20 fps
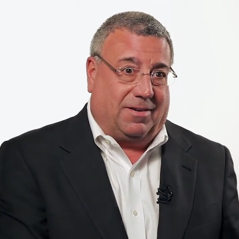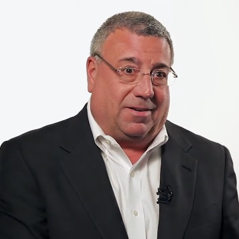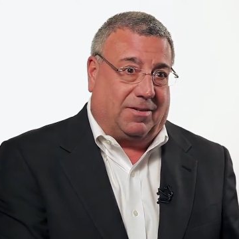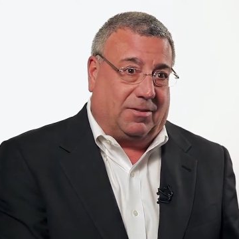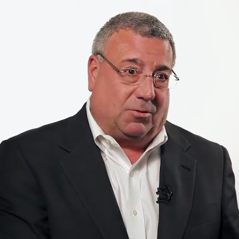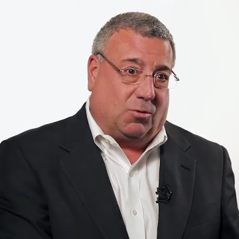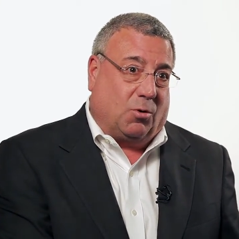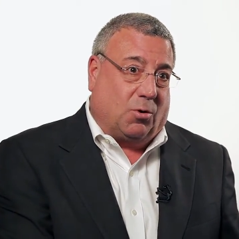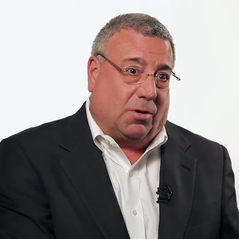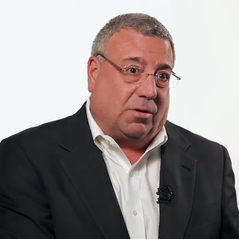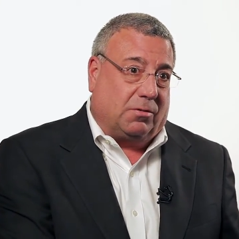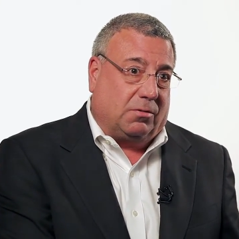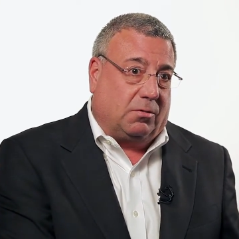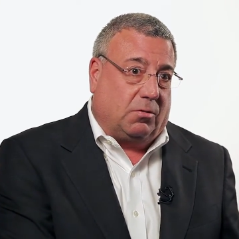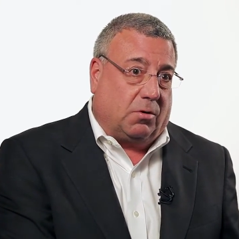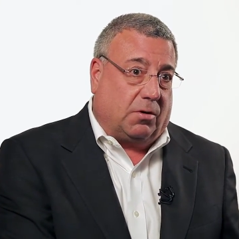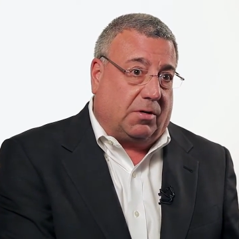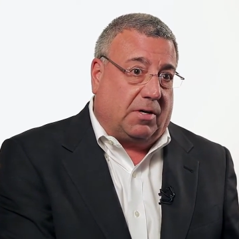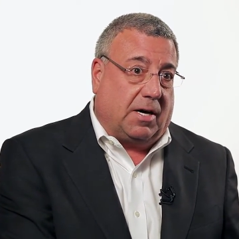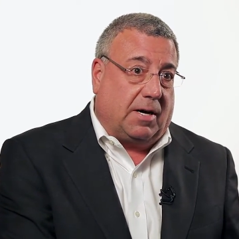core
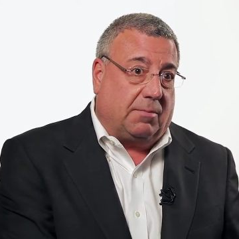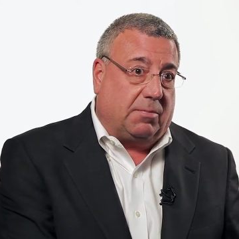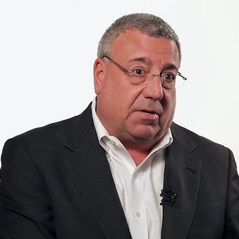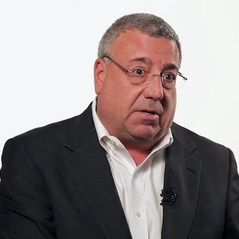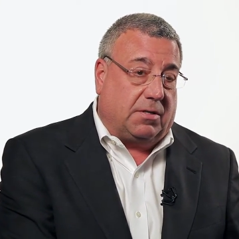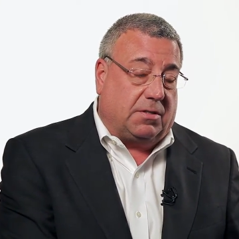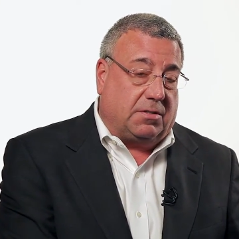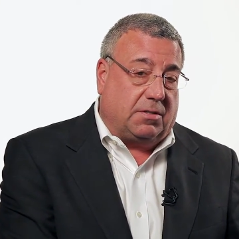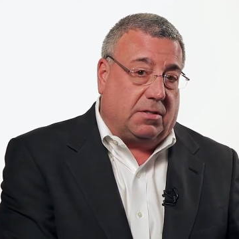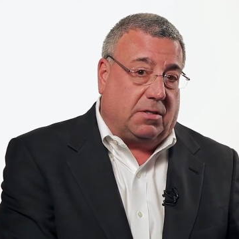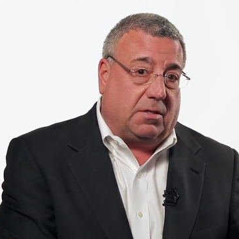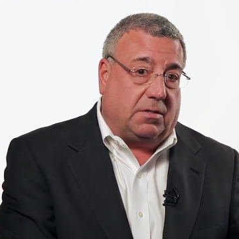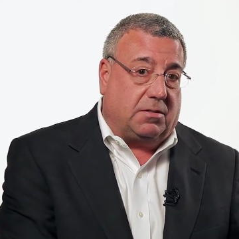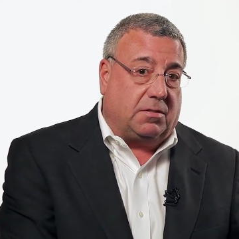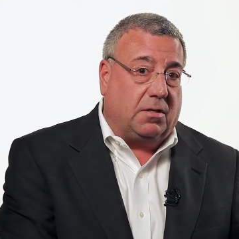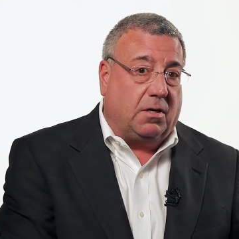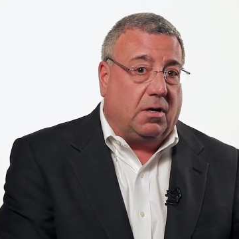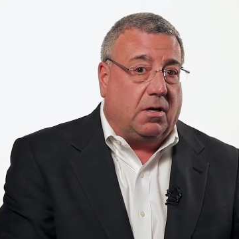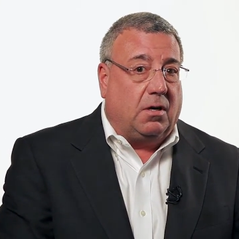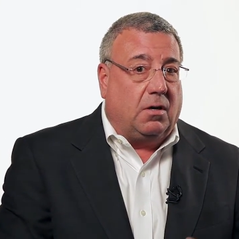competencies,
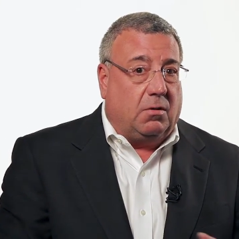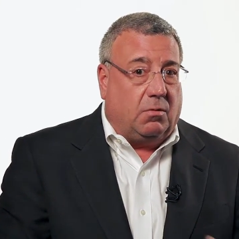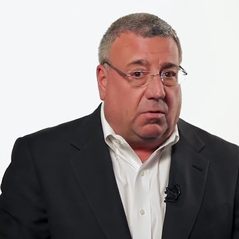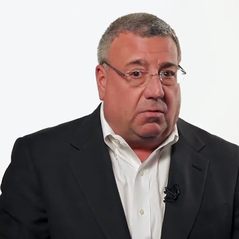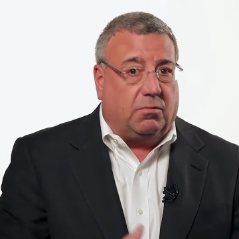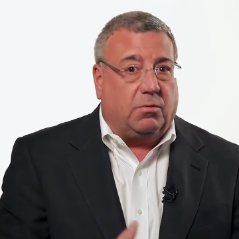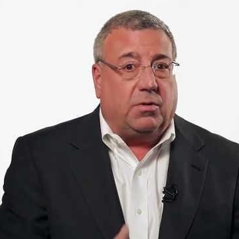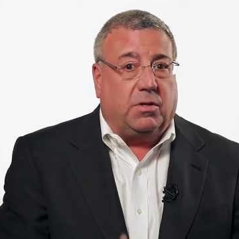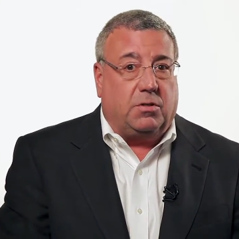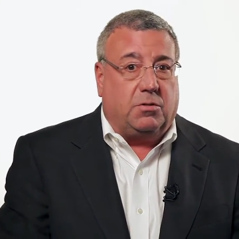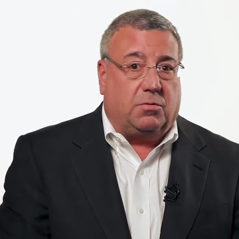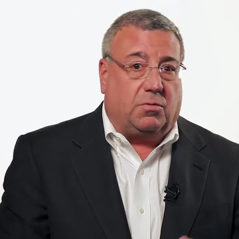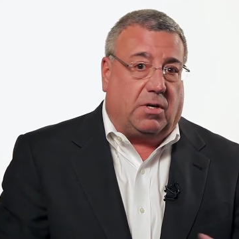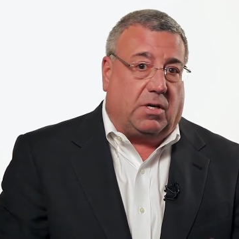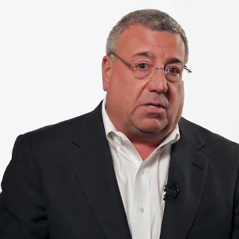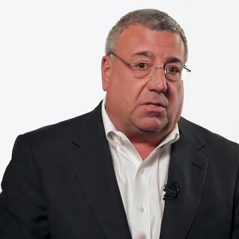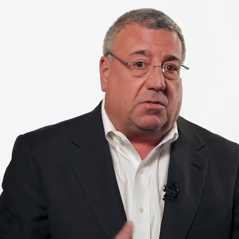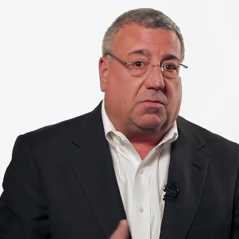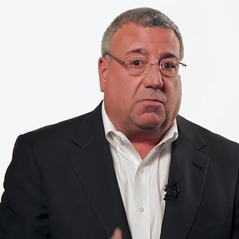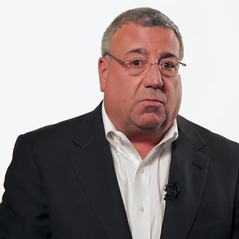we've really
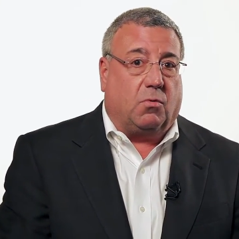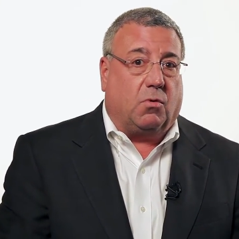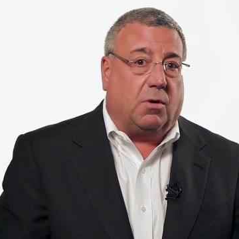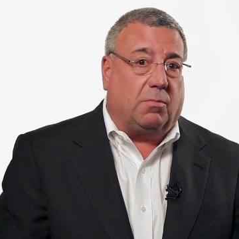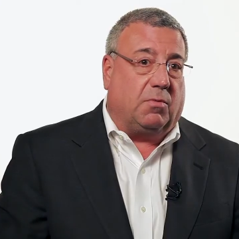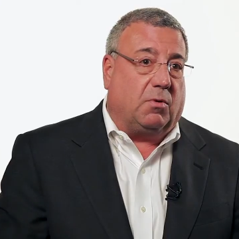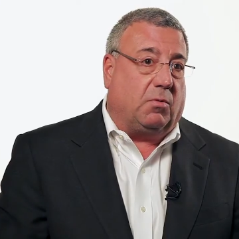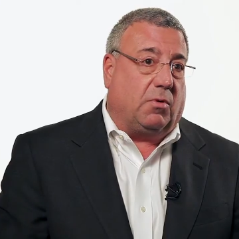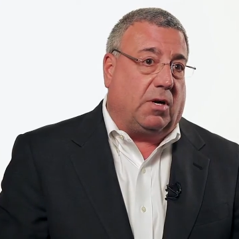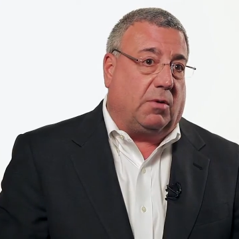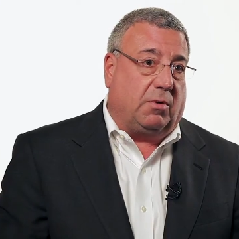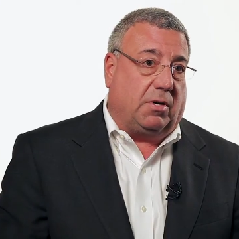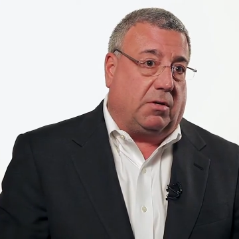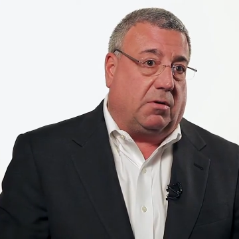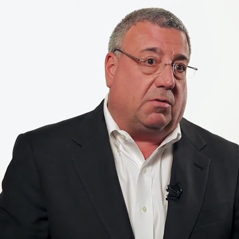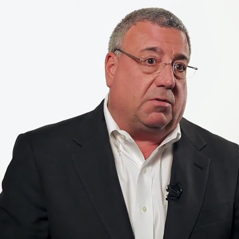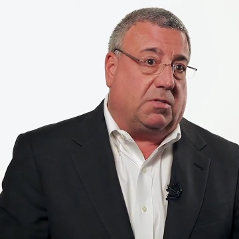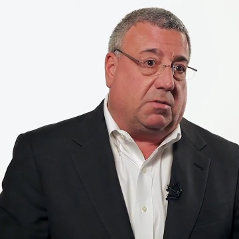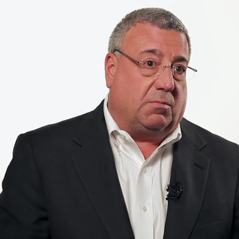transformed the way we go to